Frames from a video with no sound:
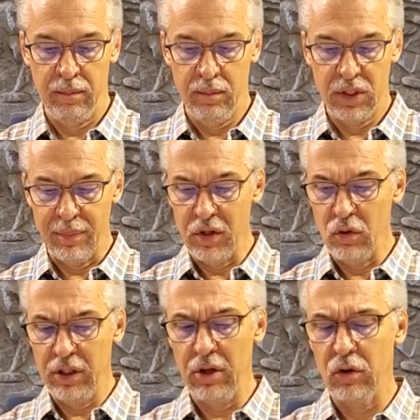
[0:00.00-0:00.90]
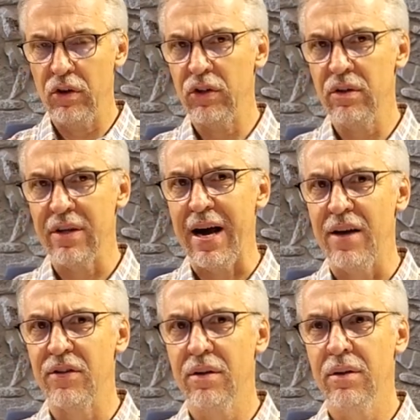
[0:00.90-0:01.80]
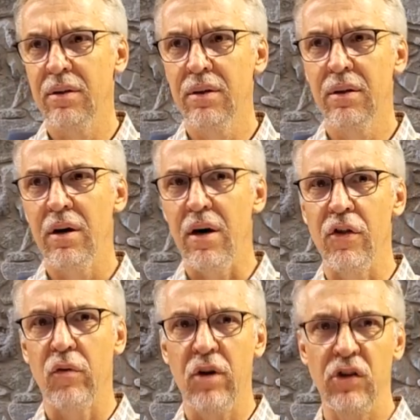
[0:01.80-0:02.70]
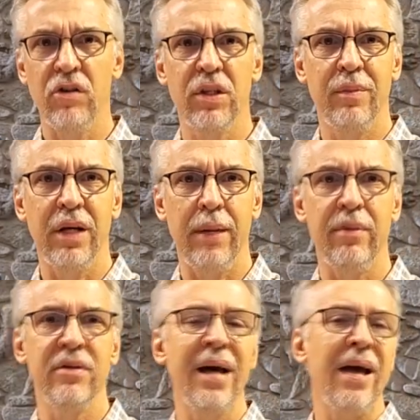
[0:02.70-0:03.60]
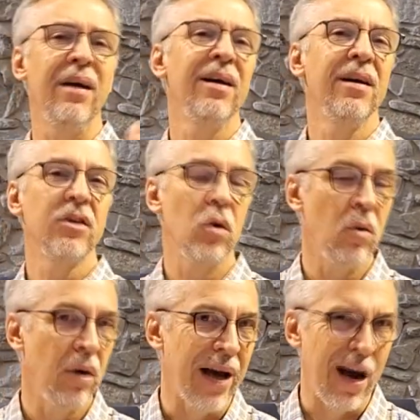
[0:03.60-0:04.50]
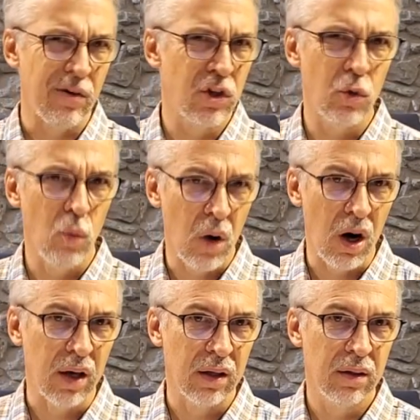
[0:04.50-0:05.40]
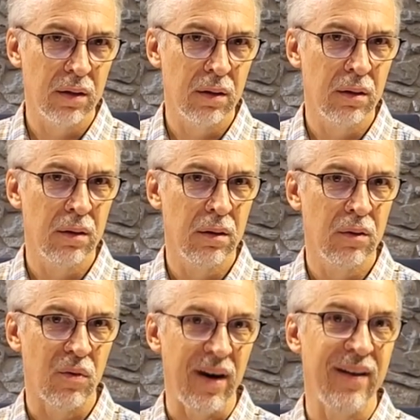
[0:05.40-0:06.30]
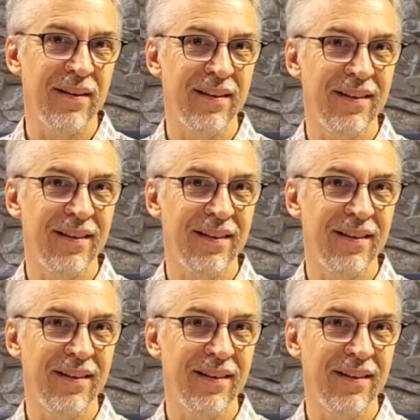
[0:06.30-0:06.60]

Something you'll hear Christians ask other Christians sometime is, hey, so how's your walk? Right?